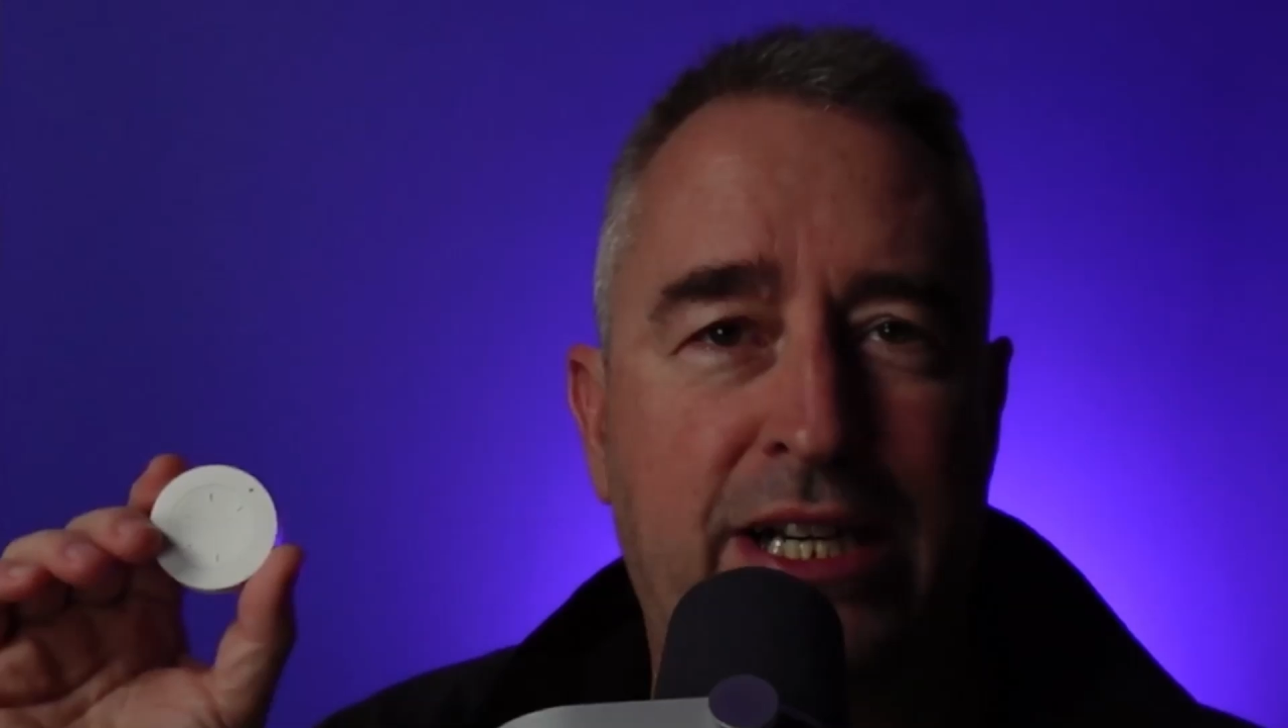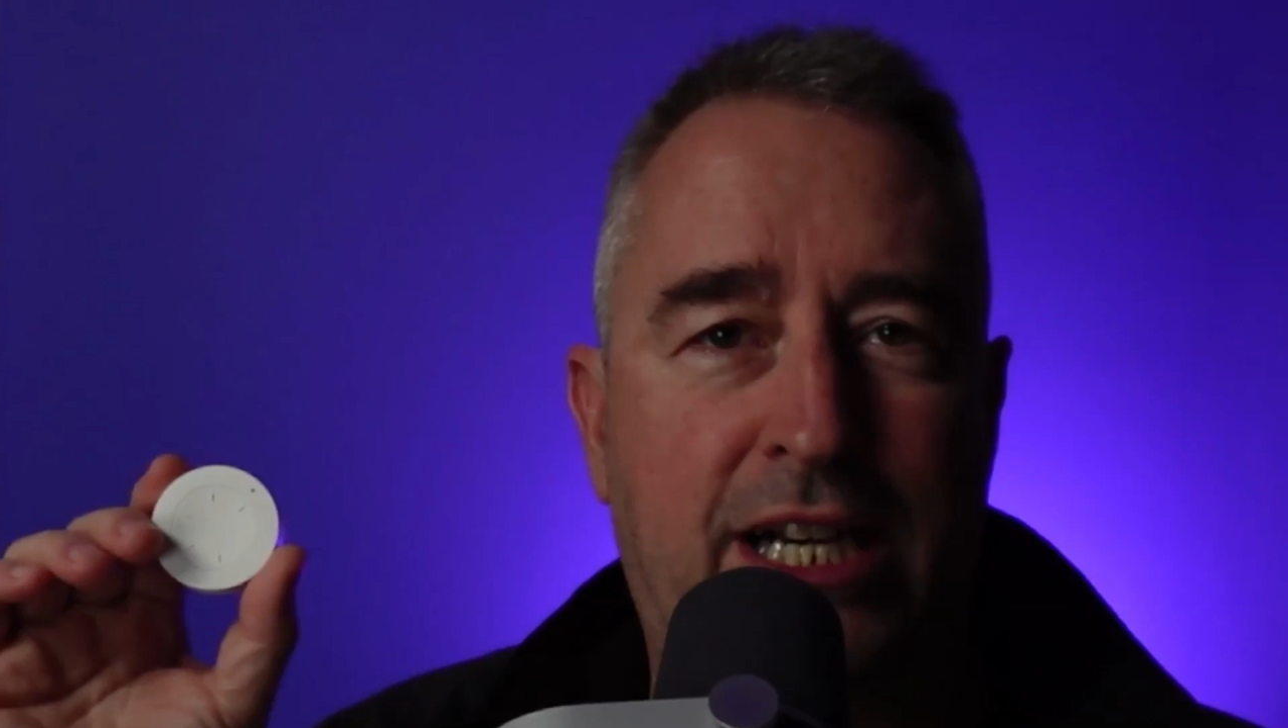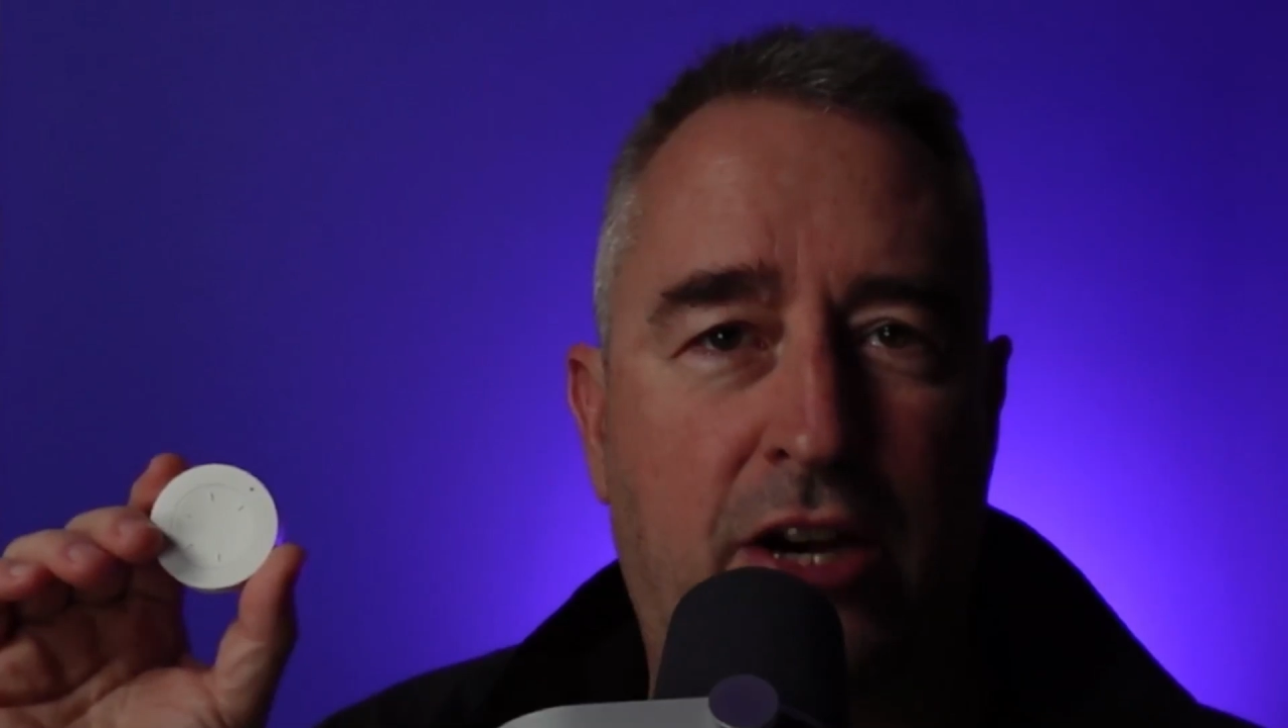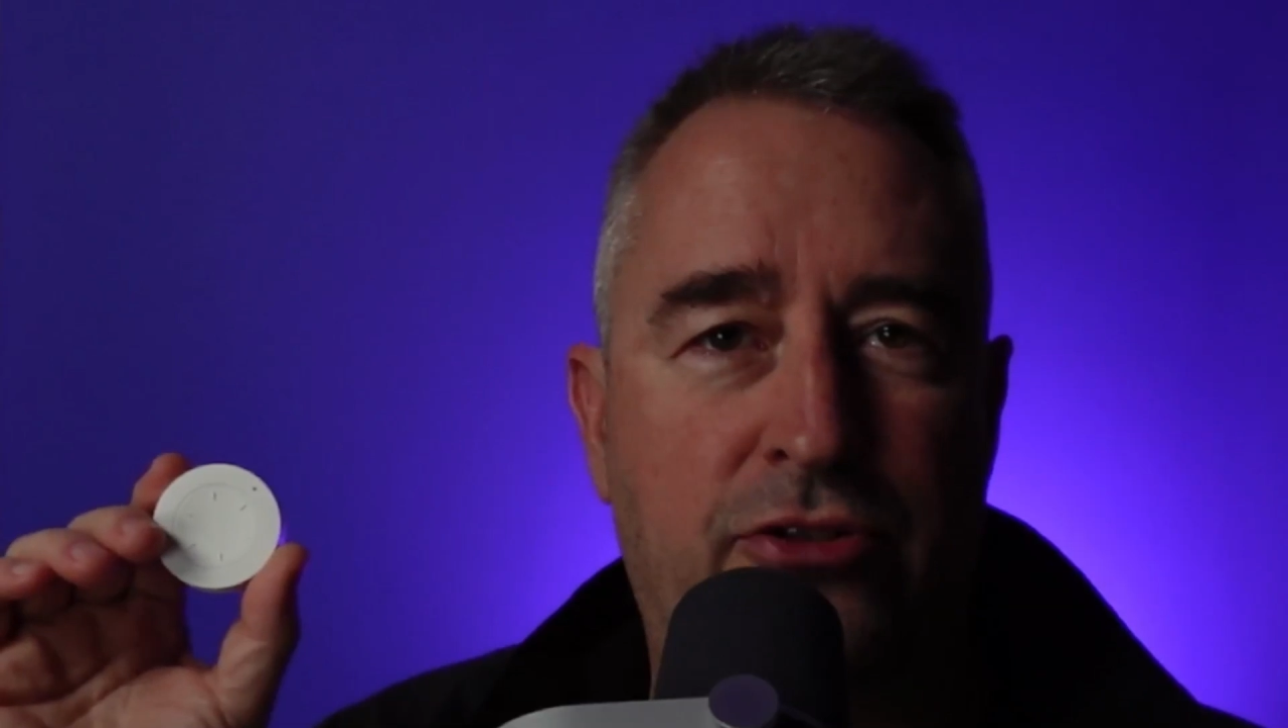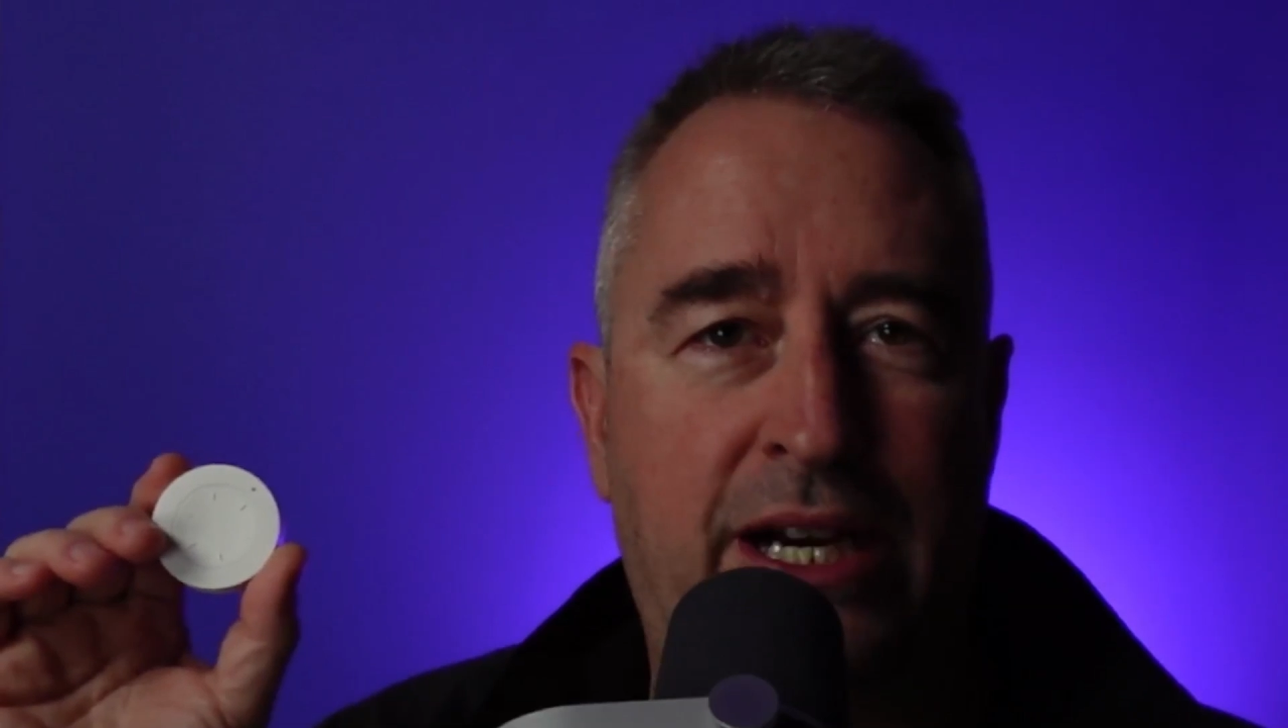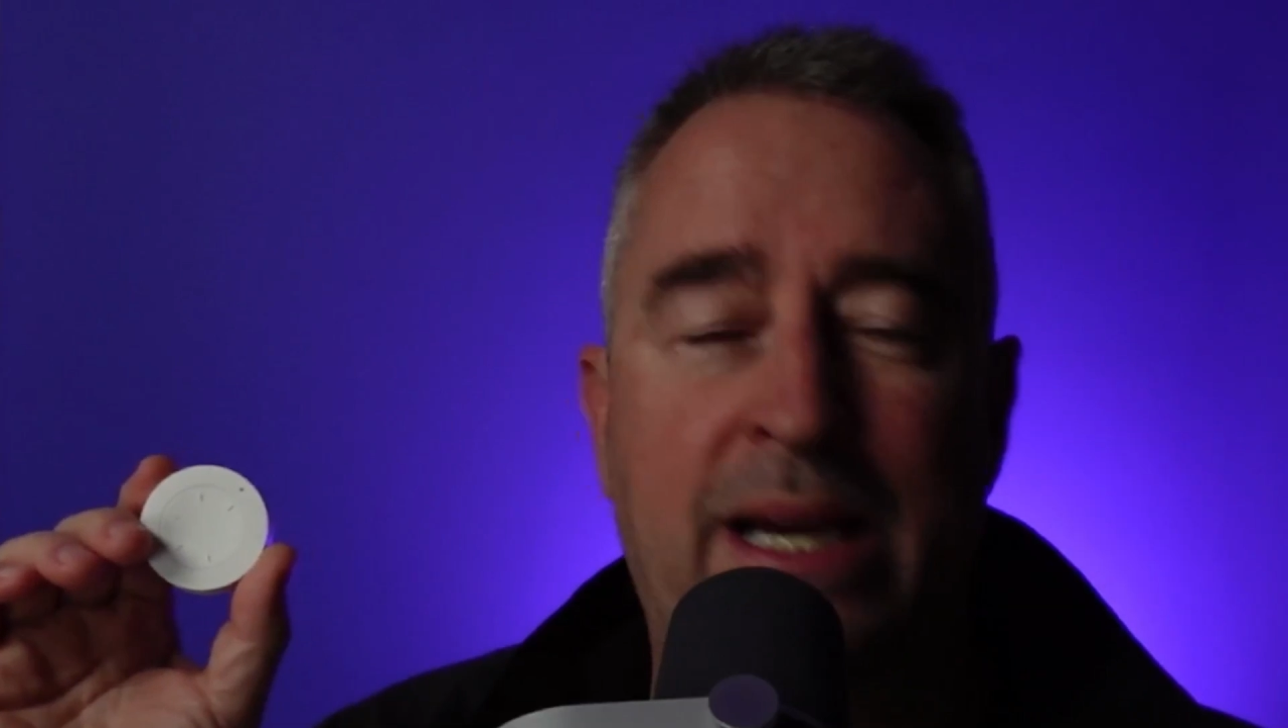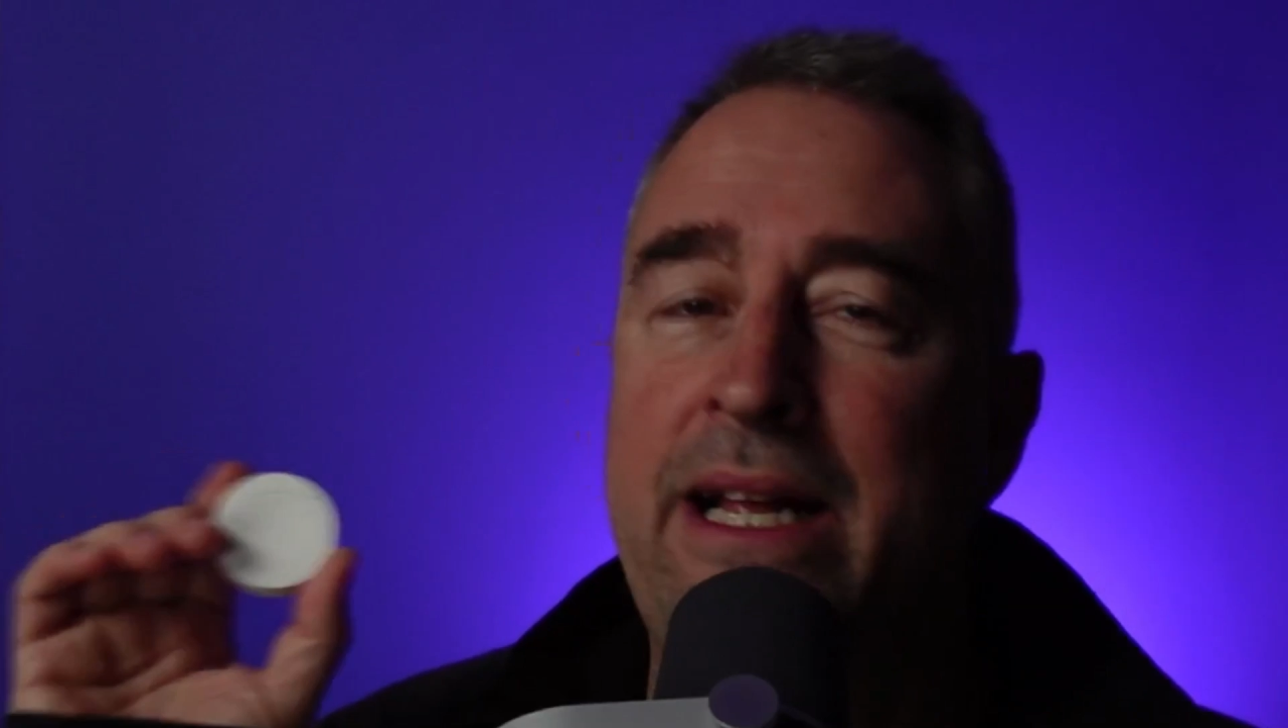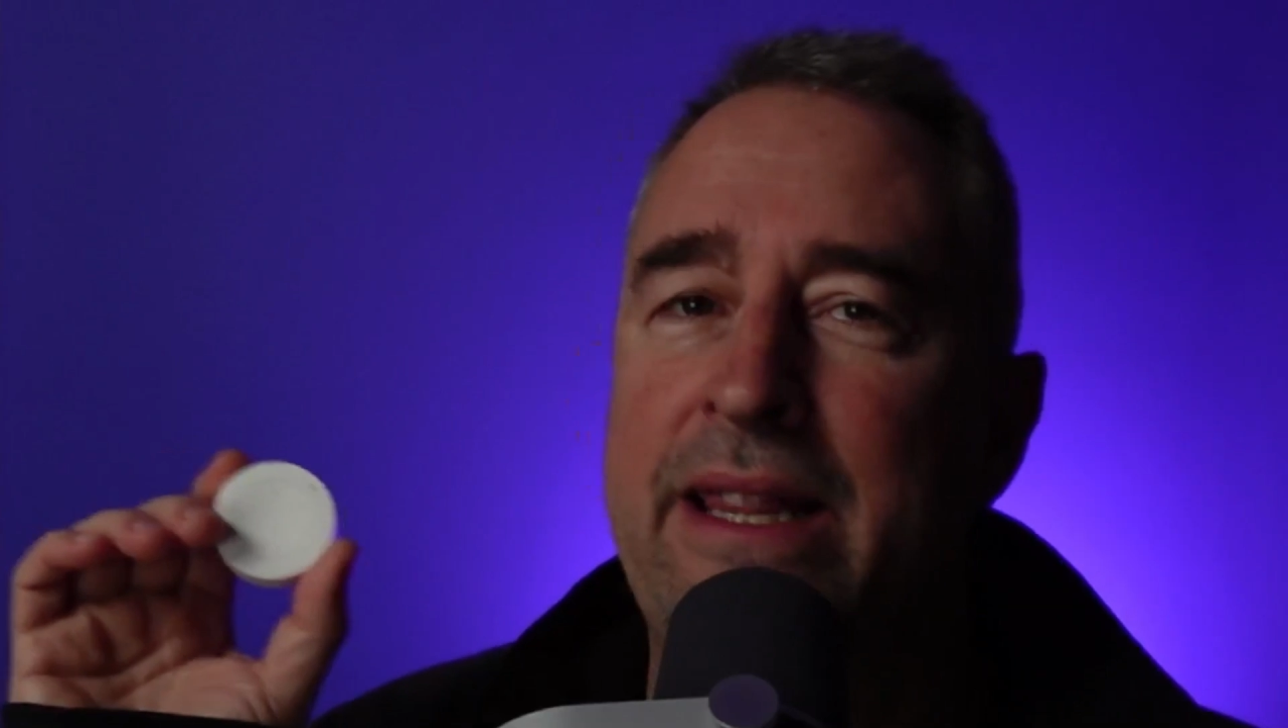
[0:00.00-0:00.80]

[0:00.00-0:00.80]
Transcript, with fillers: encoder